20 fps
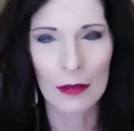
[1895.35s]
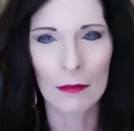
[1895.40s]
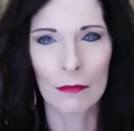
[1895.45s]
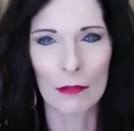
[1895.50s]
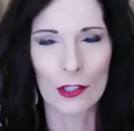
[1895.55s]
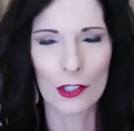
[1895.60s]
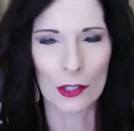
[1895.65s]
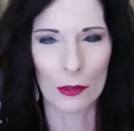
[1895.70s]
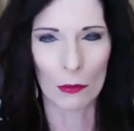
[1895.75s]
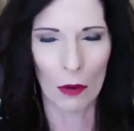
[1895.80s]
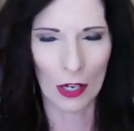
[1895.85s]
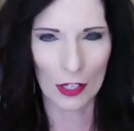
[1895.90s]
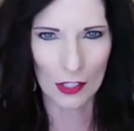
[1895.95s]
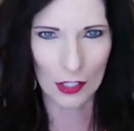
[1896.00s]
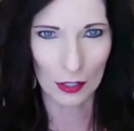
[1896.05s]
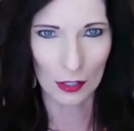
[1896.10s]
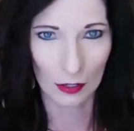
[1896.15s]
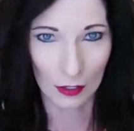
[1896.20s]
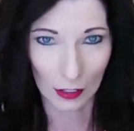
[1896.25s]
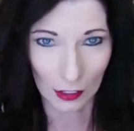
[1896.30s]
But you want
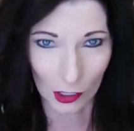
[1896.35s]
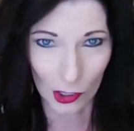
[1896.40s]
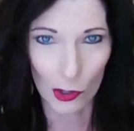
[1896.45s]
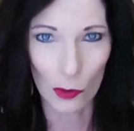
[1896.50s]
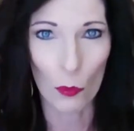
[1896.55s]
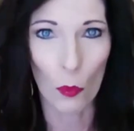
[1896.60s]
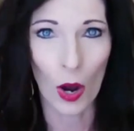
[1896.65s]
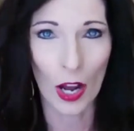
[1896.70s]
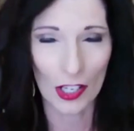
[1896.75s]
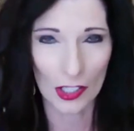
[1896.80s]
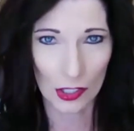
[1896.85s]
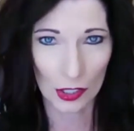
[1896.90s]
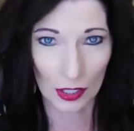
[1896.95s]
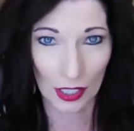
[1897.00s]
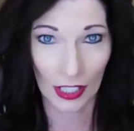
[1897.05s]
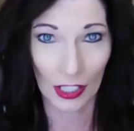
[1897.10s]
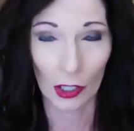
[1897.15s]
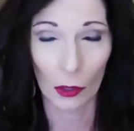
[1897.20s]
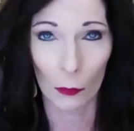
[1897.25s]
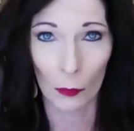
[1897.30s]
to
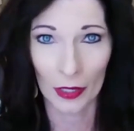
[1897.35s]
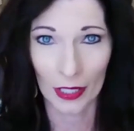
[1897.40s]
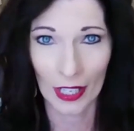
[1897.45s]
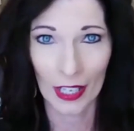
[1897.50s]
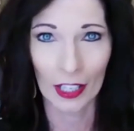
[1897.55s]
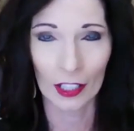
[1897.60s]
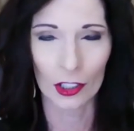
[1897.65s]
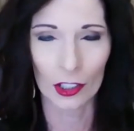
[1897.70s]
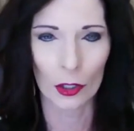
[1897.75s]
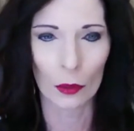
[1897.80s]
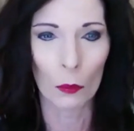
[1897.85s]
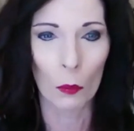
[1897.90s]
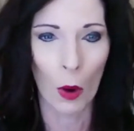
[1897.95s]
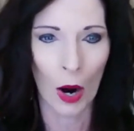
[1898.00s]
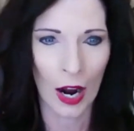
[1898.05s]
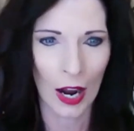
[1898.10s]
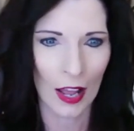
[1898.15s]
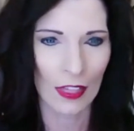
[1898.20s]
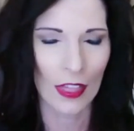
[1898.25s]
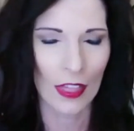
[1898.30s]
narrow it in. You
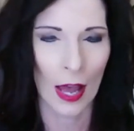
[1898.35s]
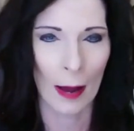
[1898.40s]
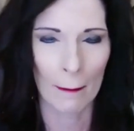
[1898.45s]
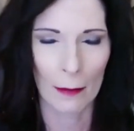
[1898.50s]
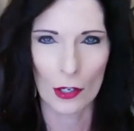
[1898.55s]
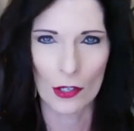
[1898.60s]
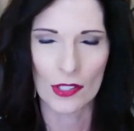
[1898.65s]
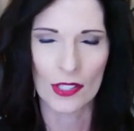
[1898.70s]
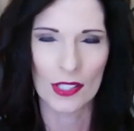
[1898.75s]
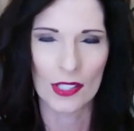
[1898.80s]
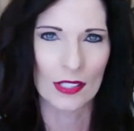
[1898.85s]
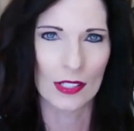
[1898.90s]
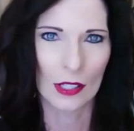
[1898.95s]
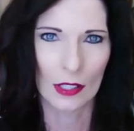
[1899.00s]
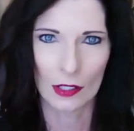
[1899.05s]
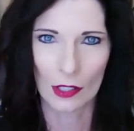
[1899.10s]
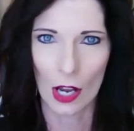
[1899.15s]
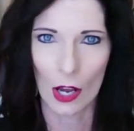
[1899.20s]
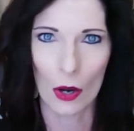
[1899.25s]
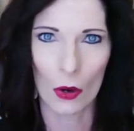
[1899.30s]
want that person to
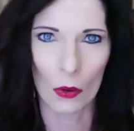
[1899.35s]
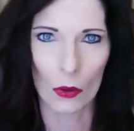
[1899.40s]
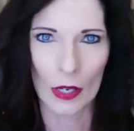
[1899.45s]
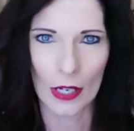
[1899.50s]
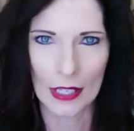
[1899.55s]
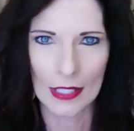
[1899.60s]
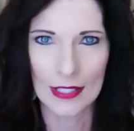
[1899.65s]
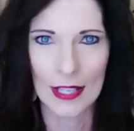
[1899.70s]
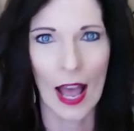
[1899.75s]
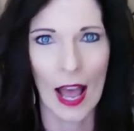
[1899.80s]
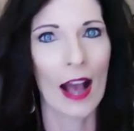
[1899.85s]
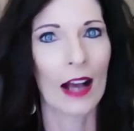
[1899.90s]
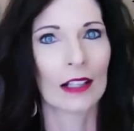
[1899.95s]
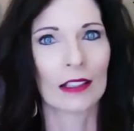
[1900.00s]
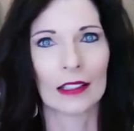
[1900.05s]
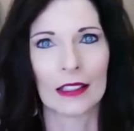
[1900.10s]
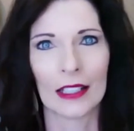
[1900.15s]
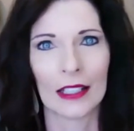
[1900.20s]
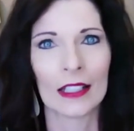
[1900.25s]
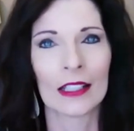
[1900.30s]
know
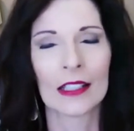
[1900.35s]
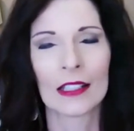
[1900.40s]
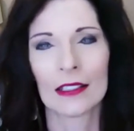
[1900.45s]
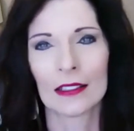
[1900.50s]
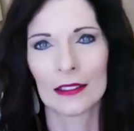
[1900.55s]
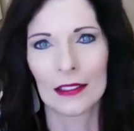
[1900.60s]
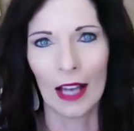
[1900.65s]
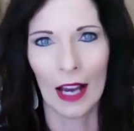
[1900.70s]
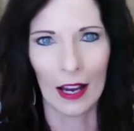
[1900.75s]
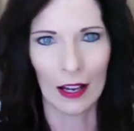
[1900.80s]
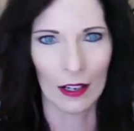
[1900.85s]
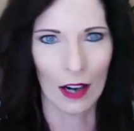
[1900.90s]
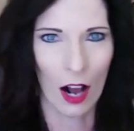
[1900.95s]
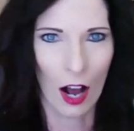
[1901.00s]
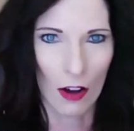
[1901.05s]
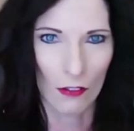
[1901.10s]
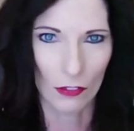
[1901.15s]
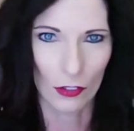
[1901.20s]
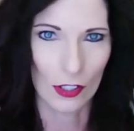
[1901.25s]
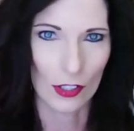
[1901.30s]
exactly that
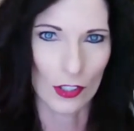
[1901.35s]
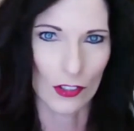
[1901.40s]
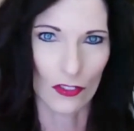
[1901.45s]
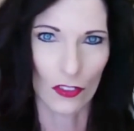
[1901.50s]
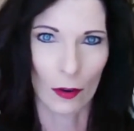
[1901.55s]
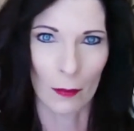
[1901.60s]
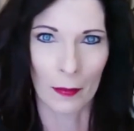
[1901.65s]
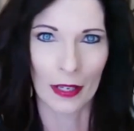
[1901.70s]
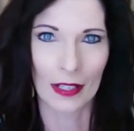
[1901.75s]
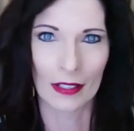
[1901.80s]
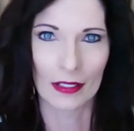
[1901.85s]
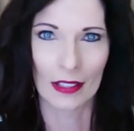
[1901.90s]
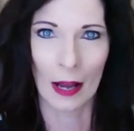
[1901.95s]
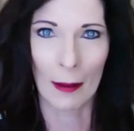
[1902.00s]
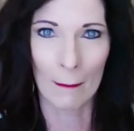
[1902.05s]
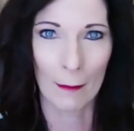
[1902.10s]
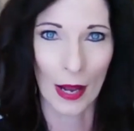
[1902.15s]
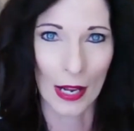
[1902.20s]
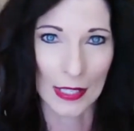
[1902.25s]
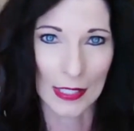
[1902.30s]
offer is for me, that
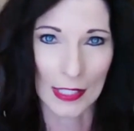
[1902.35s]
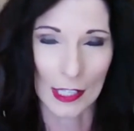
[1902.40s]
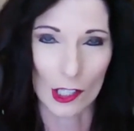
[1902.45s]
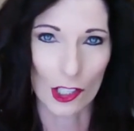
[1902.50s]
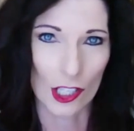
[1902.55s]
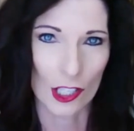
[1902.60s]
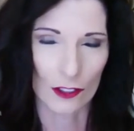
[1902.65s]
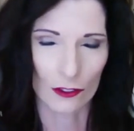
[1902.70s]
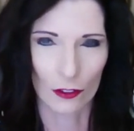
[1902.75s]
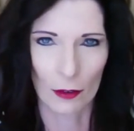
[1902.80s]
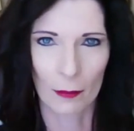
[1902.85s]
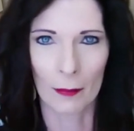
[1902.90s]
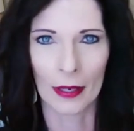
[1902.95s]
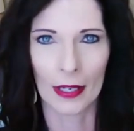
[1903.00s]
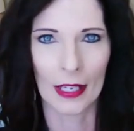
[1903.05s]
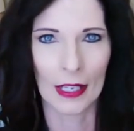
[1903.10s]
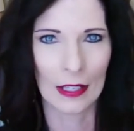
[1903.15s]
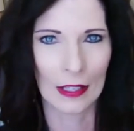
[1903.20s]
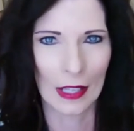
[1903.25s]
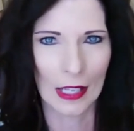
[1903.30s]
message is for
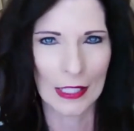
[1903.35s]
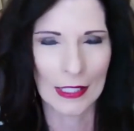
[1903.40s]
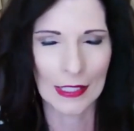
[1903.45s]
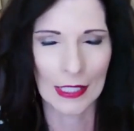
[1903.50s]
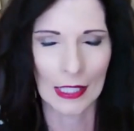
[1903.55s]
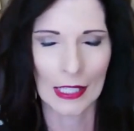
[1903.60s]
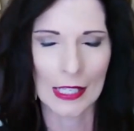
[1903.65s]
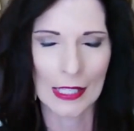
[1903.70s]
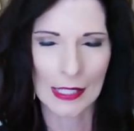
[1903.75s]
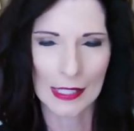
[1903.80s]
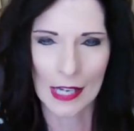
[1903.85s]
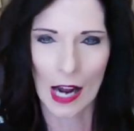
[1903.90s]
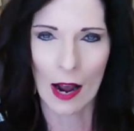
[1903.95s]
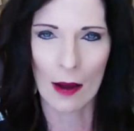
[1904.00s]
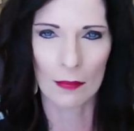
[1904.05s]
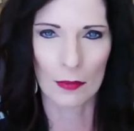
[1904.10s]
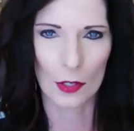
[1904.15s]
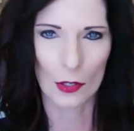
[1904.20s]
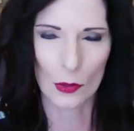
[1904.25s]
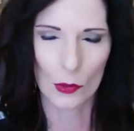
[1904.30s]
me. That's going to
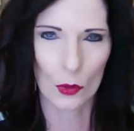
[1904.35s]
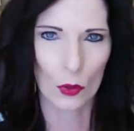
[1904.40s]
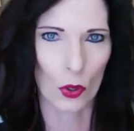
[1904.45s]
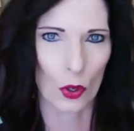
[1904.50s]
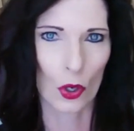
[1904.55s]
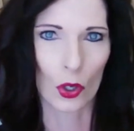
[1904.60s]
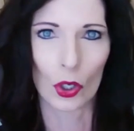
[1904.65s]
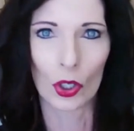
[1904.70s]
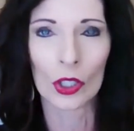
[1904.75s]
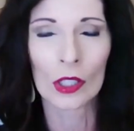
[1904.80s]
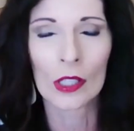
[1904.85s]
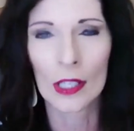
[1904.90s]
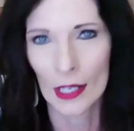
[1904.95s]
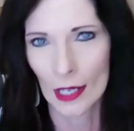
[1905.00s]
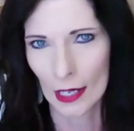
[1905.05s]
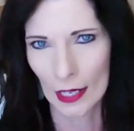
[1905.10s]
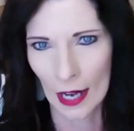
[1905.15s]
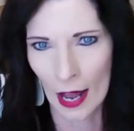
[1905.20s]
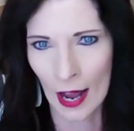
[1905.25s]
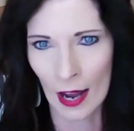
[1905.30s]
stop the scroll
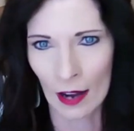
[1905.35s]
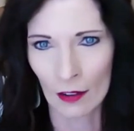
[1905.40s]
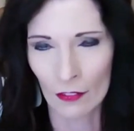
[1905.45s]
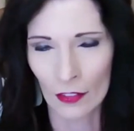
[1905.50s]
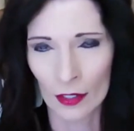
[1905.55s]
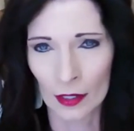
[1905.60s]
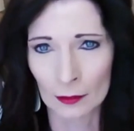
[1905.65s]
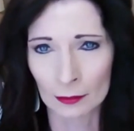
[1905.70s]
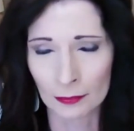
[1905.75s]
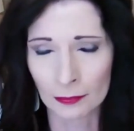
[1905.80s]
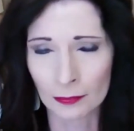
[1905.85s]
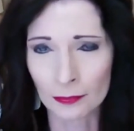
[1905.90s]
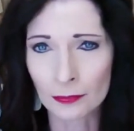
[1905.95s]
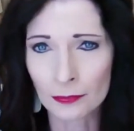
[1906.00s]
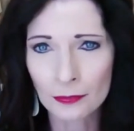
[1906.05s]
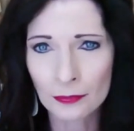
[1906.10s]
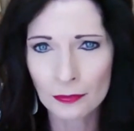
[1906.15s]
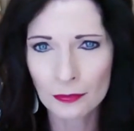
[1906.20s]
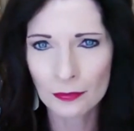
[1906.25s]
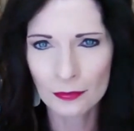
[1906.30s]
and have them,
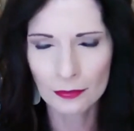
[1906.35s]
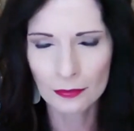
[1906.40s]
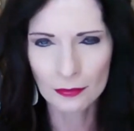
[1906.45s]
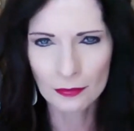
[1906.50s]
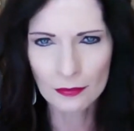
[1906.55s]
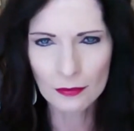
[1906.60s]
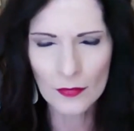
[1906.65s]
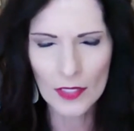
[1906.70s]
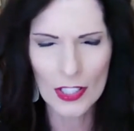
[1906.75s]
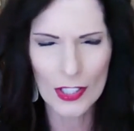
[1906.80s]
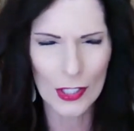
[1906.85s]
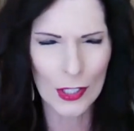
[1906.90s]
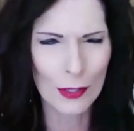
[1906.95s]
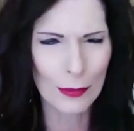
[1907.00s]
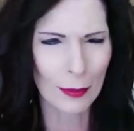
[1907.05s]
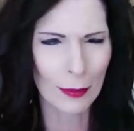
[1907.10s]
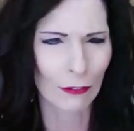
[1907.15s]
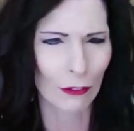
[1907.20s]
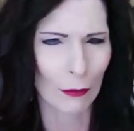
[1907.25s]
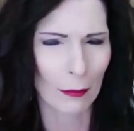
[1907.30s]
excuse
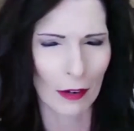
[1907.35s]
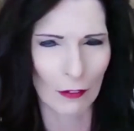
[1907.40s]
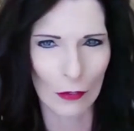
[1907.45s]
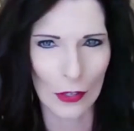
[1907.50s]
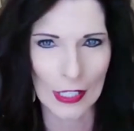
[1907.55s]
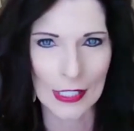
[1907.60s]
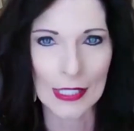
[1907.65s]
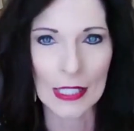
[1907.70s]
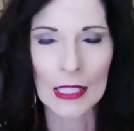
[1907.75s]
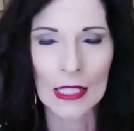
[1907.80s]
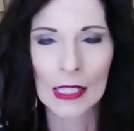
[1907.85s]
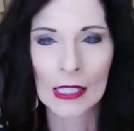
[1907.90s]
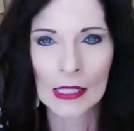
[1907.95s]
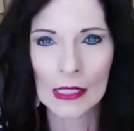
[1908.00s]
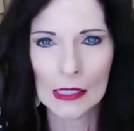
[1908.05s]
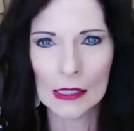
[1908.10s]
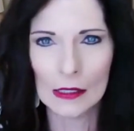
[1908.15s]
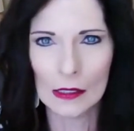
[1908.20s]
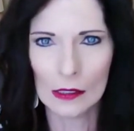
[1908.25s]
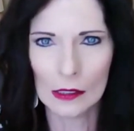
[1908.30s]
me for my voice,
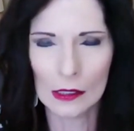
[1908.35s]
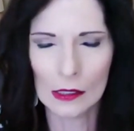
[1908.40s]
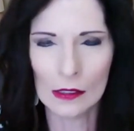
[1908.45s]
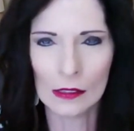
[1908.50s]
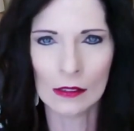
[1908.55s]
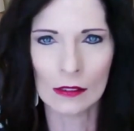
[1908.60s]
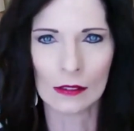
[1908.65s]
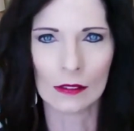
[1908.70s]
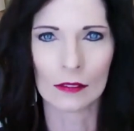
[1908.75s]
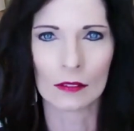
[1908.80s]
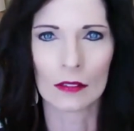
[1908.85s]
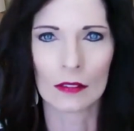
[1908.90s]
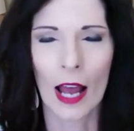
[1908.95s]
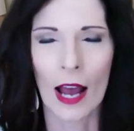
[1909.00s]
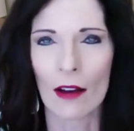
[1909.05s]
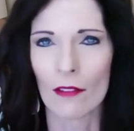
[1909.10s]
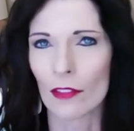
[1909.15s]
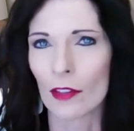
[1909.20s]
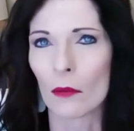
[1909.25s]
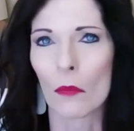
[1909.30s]

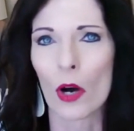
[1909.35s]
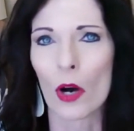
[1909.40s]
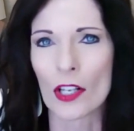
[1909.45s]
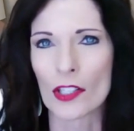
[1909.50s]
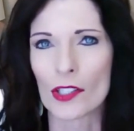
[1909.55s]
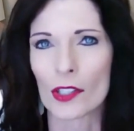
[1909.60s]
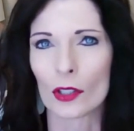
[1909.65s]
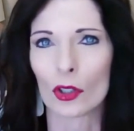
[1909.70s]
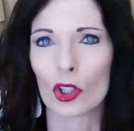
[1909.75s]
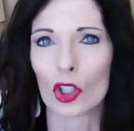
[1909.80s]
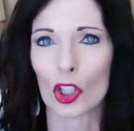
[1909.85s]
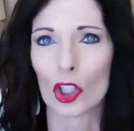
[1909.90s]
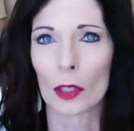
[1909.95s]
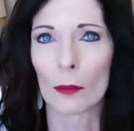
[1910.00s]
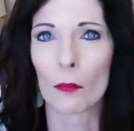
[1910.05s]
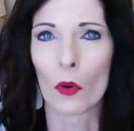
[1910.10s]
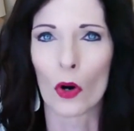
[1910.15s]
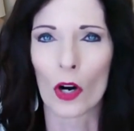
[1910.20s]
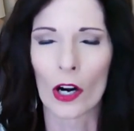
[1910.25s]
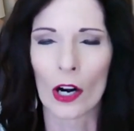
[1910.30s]
have them want to learn
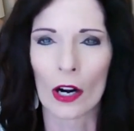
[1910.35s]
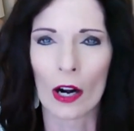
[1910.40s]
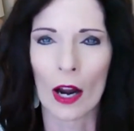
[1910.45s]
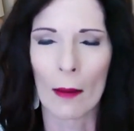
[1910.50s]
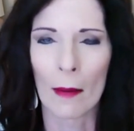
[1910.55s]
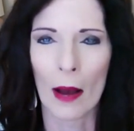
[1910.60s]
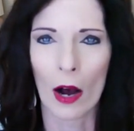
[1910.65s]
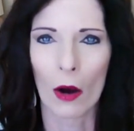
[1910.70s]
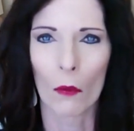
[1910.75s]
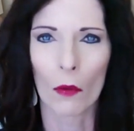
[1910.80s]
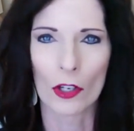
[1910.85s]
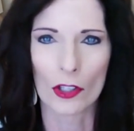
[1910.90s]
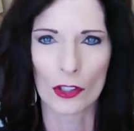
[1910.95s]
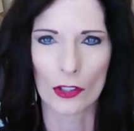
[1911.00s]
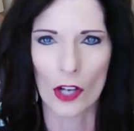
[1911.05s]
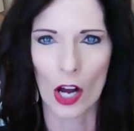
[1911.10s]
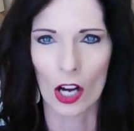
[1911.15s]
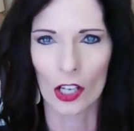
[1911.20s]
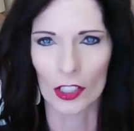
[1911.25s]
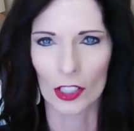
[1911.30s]
more about what you're
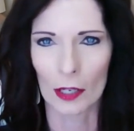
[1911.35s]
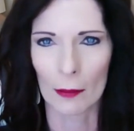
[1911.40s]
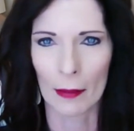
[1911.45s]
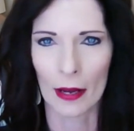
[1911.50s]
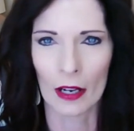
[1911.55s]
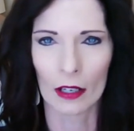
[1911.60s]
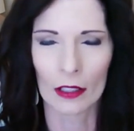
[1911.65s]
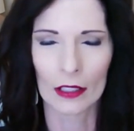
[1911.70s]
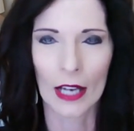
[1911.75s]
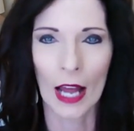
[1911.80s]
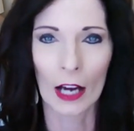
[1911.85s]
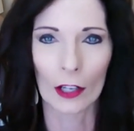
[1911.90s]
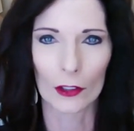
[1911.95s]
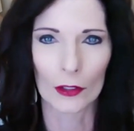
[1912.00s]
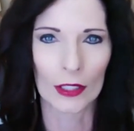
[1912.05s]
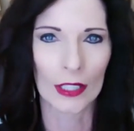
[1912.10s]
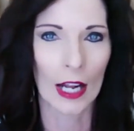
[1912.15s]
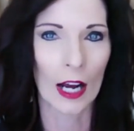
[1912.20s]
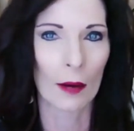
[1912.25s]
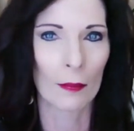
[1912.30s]
talking about and how you
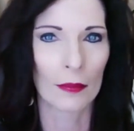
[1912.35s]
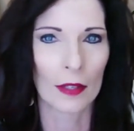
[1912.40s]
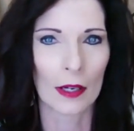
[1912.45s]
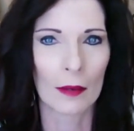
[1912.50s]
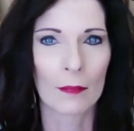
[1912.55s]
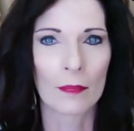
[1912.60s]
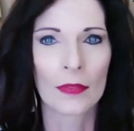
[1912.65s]
can help them.